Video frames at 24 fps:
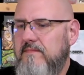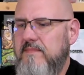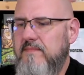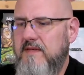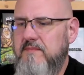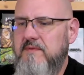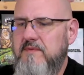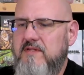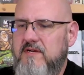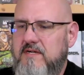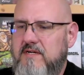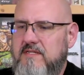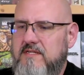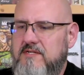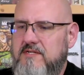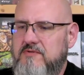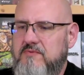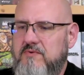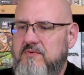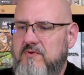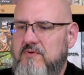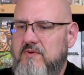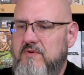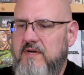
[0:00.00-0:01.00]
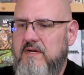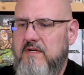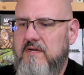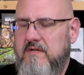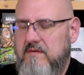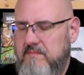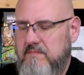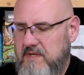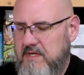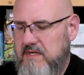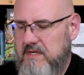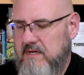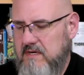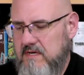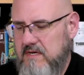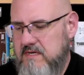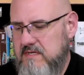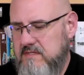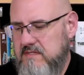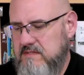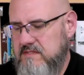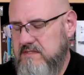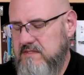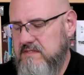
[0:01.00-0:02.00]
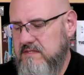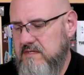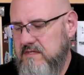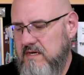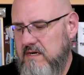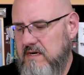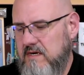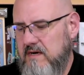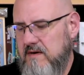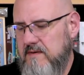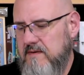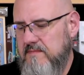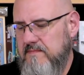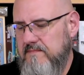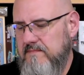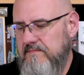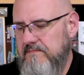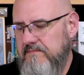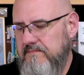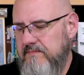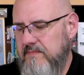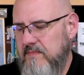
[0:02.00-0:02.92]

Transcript: Let me look at this real quick because boom.